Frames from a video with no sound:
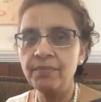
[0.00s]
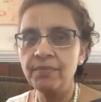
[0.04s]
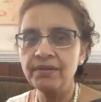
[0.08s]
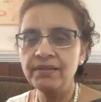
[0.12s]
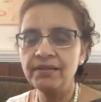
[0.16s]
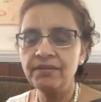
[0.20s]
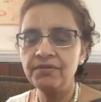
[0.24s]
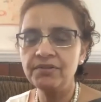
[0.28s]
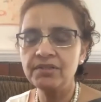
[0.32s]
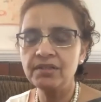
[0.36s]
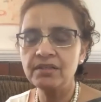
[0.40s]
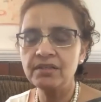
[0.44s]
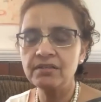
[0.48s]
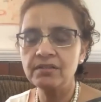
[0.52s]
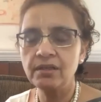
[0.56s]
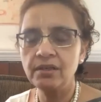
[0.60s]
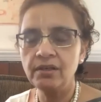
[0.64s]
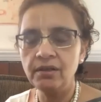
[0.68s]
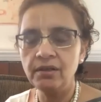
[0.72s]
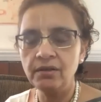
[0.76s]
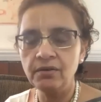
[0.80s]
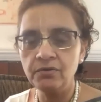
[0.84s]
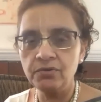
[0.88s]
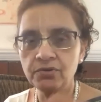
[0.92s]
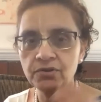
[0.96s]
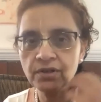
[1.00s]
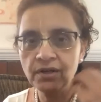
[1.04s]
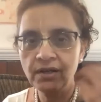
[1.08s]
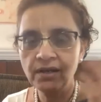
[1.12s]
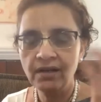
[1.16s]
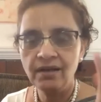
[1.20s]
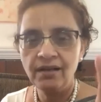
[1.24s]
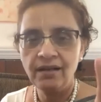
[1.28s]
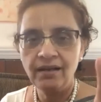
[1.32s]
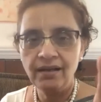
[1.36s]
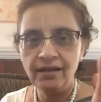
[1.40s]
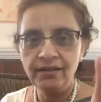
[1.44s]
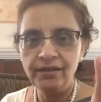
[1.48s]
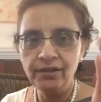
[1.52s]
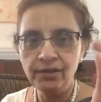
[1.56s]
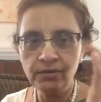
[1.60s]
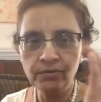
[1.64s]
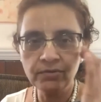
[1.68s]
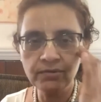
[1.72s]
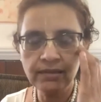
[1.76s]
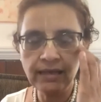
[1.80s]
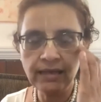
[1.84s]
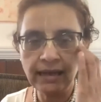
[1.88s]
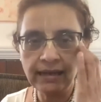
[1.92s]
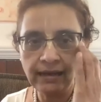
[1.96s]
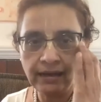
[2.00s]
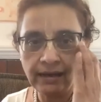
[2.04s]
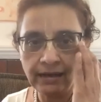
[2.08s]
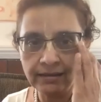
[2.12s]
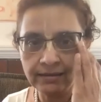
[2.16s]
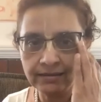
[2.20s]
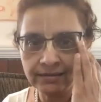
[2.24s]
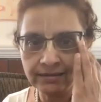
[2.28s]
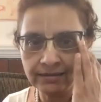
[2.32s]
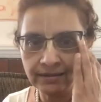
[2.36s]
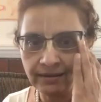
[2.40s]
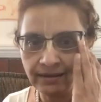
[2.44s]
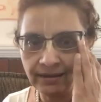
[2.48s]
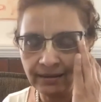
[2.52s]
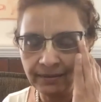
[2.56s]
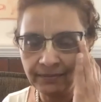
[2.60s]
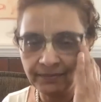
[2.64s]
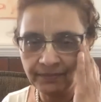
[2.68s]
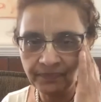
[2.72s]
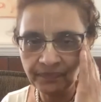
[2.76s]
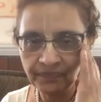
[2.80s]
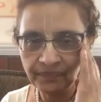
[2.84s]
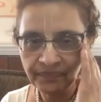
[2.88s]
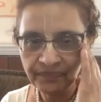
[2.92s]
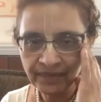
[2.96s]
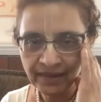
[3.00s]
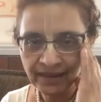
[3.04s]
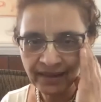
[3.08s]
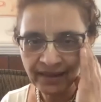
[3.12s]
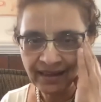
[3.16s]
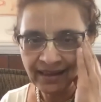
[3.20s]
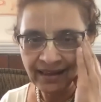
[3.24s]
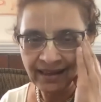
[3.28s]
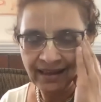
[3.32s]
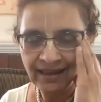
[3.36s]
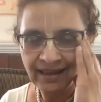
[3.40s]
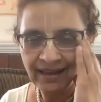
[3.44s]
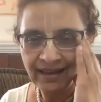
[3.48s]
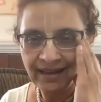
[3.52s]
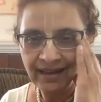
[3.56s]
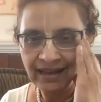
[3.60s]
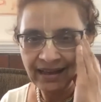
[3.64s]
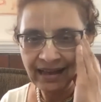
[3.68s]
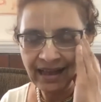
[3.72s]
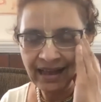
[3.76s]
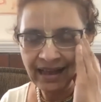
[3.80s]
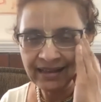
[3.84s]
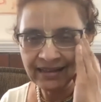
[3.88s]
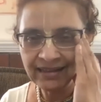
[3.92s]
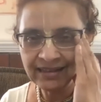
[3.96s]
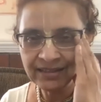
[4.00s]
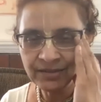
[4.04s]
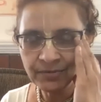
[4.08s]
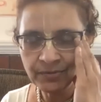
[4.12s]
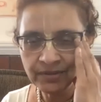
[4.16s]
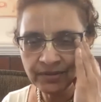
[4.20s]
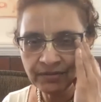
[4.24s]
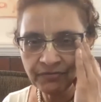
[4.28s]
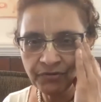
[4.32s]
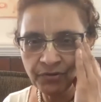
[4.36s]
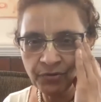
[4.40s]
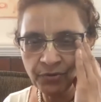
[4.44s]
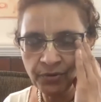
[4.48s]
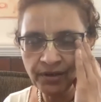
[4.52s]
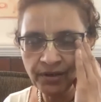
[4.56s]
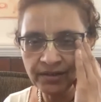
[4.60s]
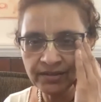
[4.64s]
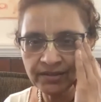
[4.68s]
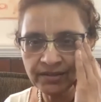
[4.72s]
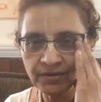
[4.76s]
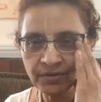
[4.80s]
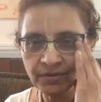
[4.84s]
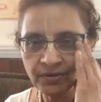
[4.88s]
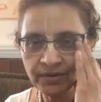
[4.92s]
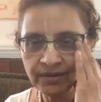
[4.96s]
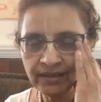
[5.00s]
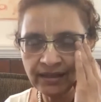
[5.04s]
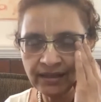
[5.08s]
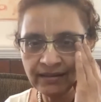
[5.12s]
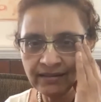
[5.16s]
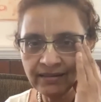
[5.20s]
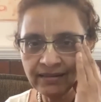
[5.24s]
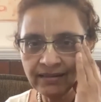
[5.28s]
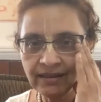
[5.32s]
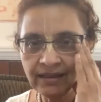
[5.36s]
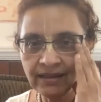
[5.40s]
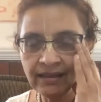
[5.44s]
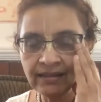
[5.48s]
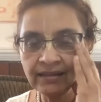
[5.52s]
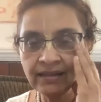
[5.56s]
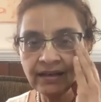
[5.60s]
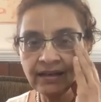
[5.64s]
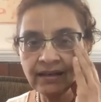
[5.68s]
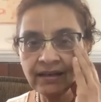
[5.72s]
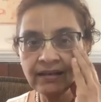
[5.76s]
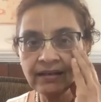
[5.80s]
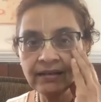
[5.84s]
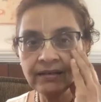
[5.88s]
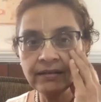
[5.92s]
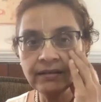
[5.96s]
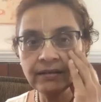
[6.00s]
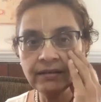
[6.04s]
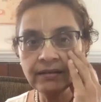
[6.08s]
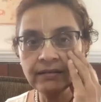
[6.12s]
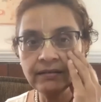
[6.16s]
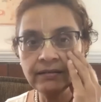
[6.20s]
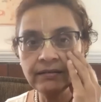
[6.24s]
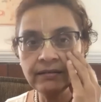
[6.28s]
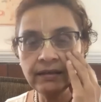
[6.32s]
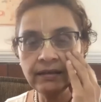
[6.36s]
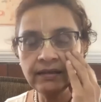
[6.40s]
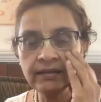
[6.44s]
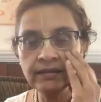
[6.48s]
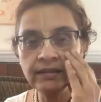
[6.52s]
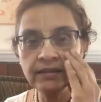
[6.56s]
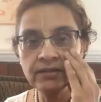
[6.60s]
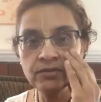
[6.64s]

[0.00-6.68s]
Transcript: there was this huge news that hit, and this was a few years ago, that in the